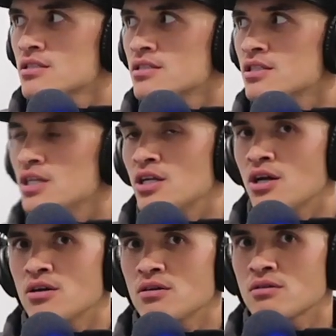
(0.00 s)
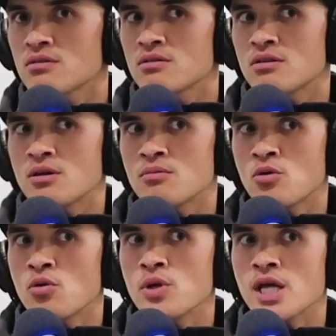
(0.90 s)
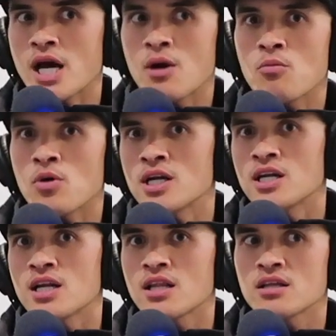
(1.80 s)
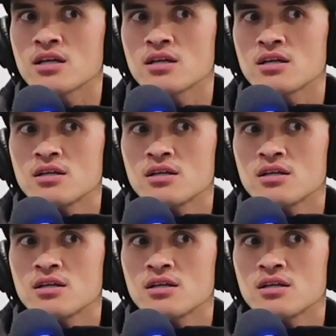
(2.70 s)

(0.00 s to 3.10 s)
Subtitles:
The more we help one another,